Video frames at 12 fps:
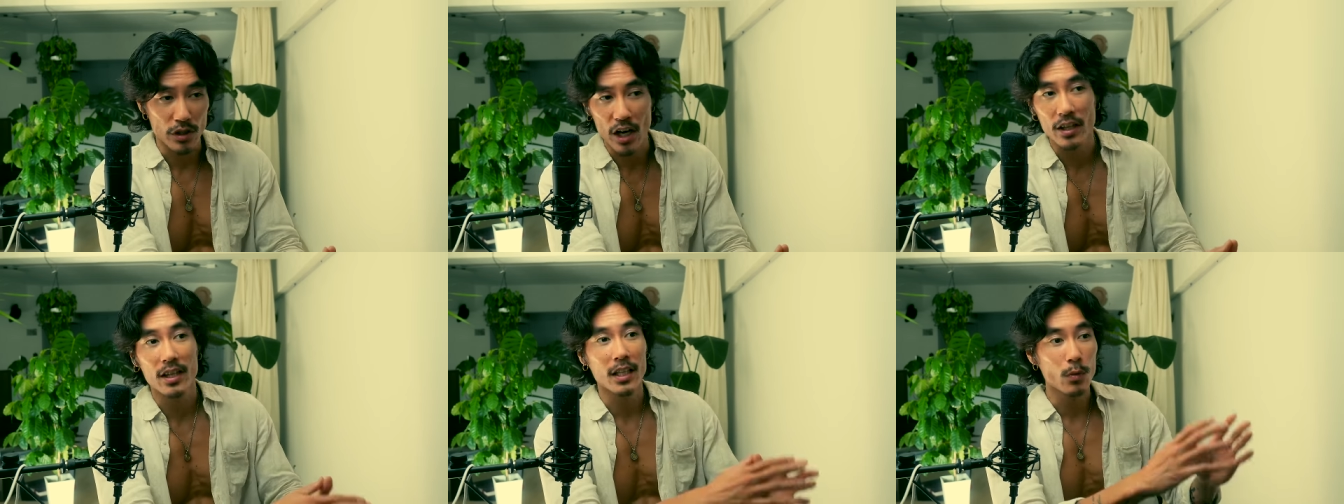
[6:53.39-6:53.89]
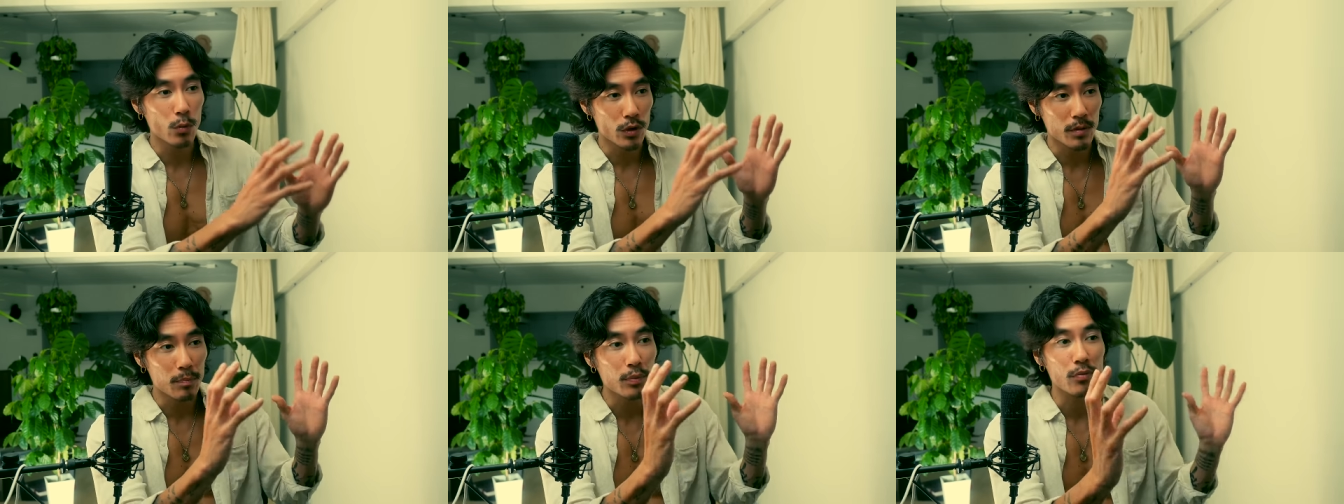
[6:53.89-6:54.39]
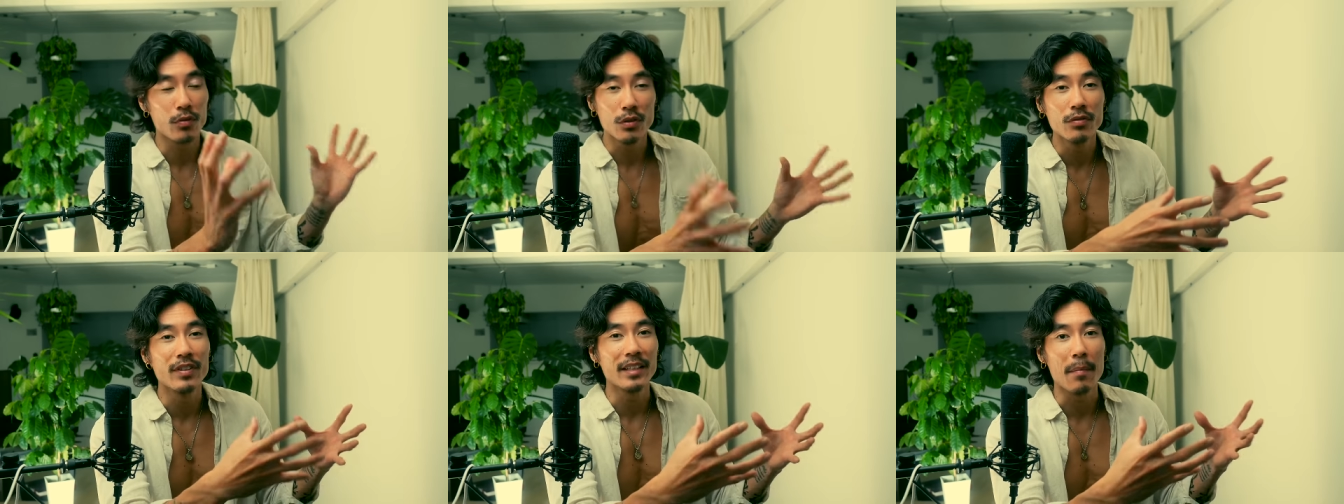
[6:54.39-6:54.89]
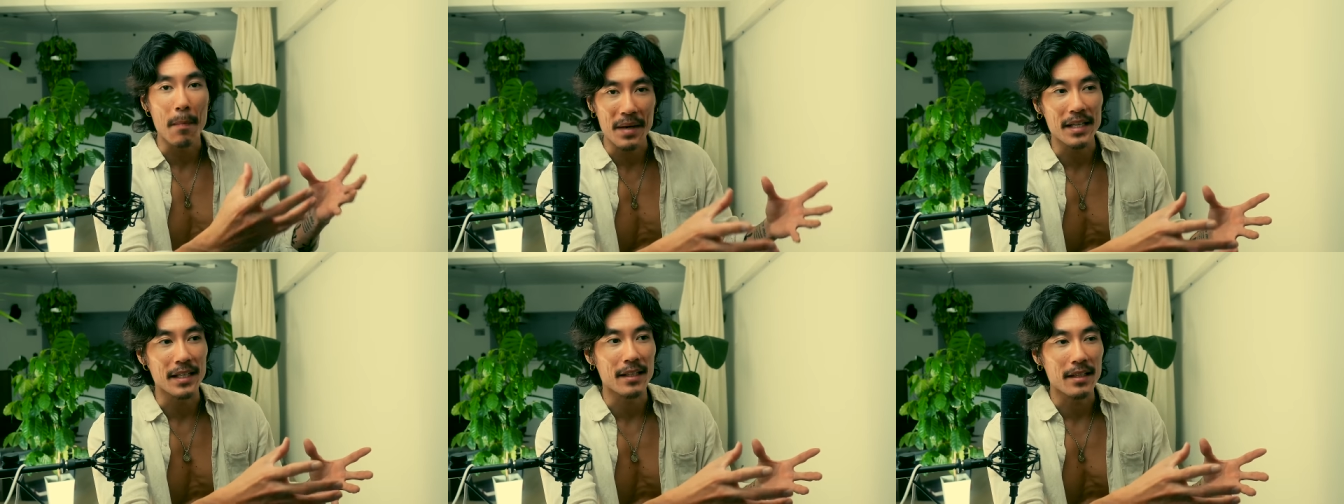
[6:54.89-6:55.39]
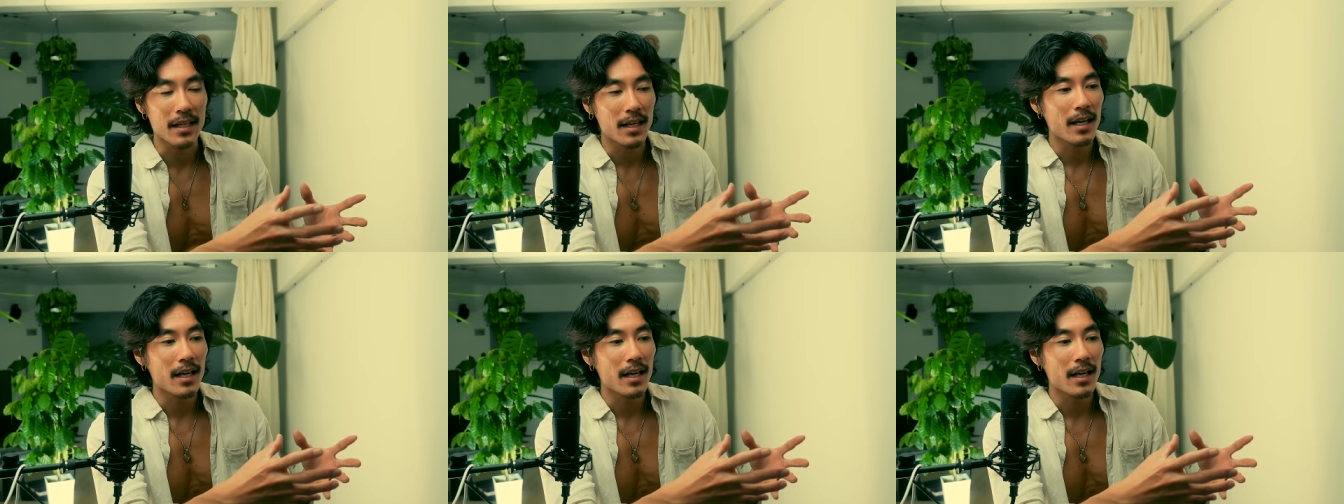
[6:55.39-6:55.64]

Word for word: nothing was proving me